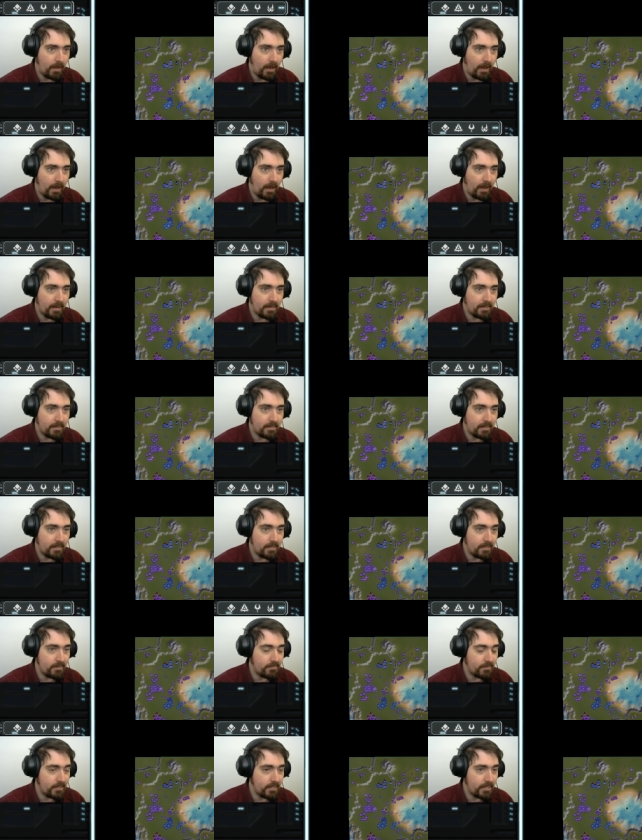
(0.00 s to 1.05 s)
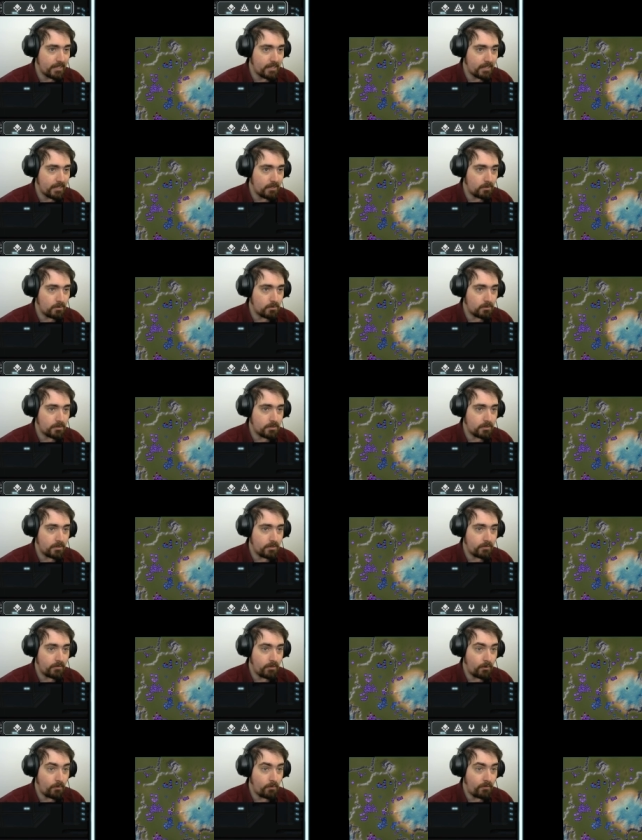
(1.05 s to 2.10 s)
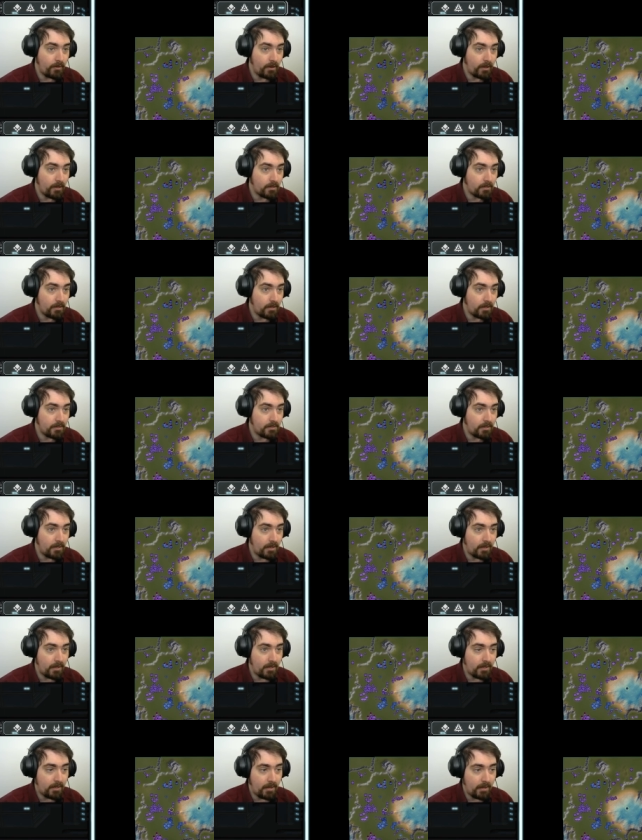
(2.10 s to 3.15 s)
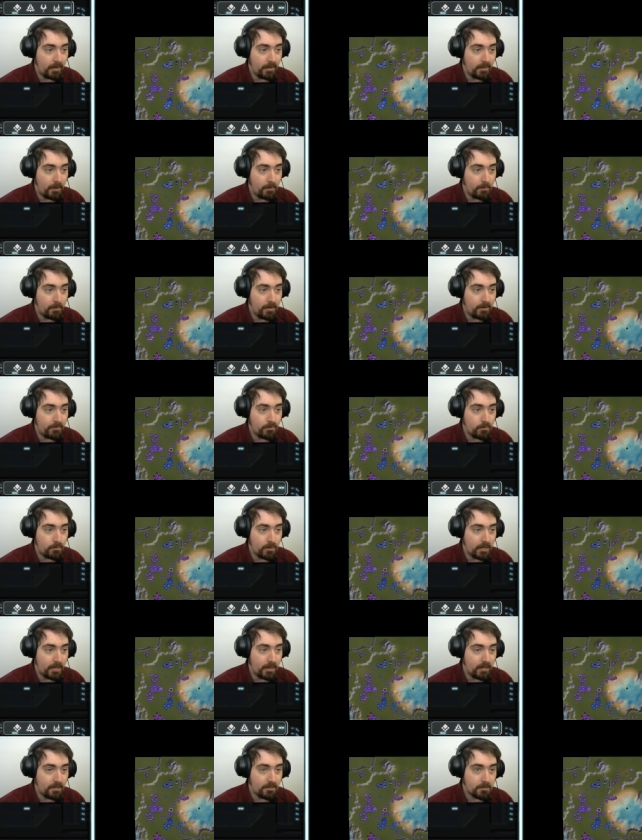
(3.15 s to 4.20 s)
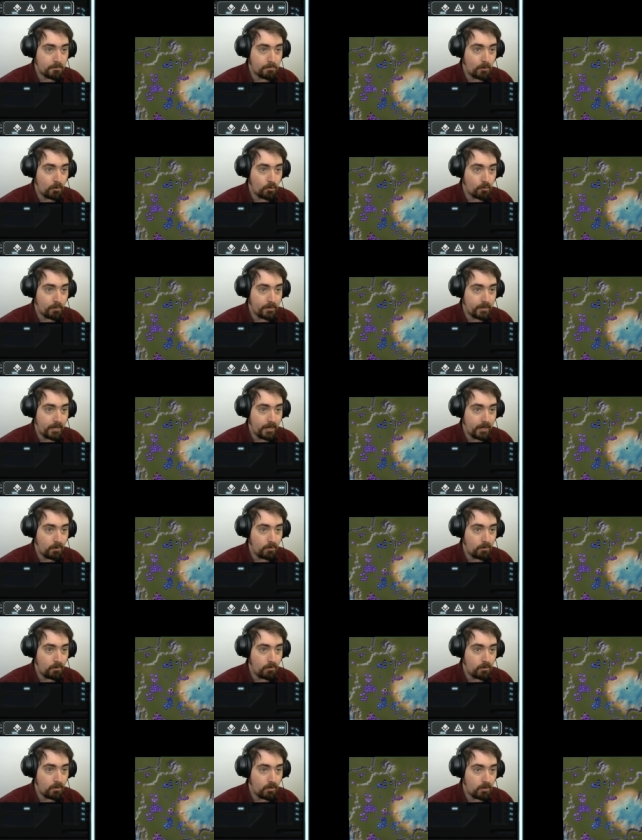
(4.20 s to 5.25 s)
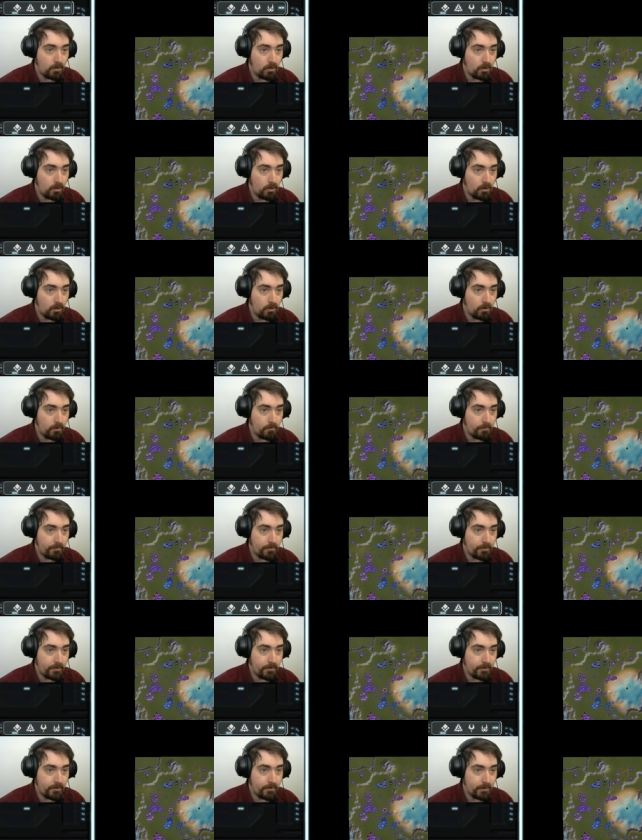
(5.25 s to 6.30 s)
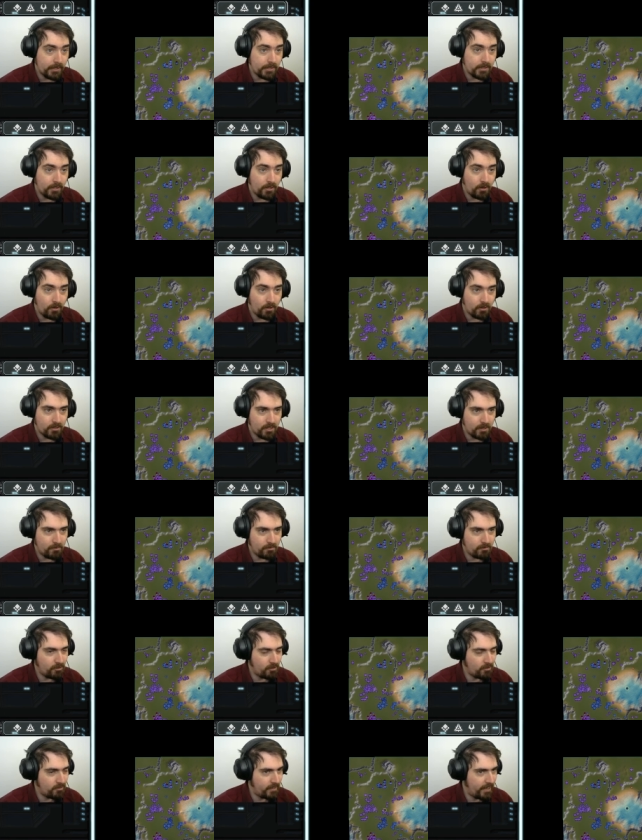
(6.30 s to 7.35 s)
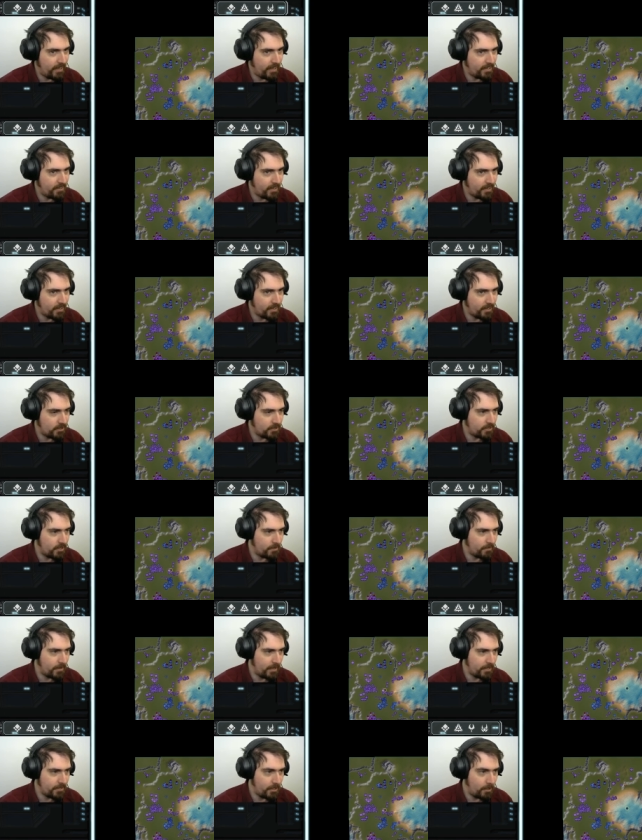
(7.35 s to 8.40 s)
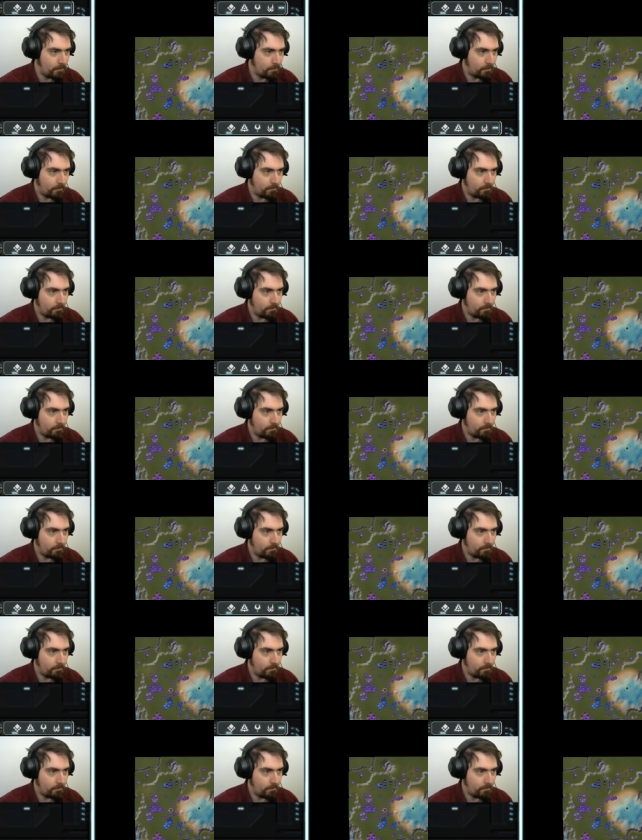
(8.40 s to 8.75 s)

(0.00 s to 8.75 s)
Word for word: and even Ecos though in fact I said they were even when I last spoke but now uh, hot team draw ahead and then cold team catch up